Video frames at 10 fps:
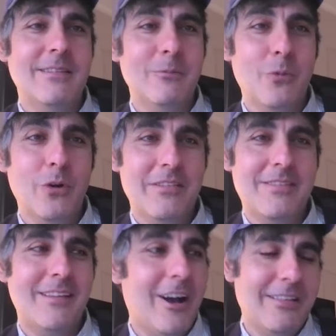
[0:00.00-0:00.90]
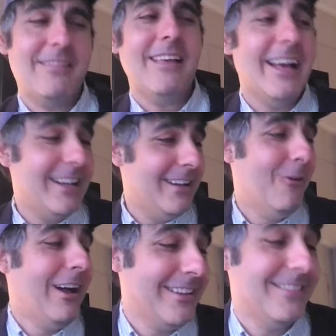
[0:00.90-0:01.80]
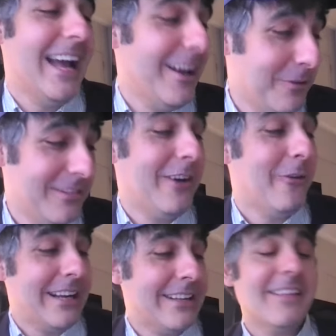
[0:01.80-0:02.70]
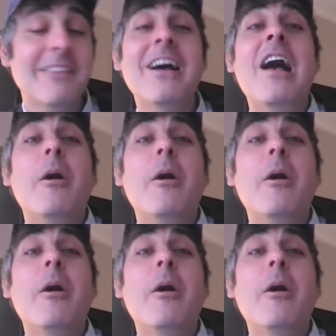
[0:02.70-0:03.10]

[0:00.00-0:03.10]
was on set while his dad was directing them,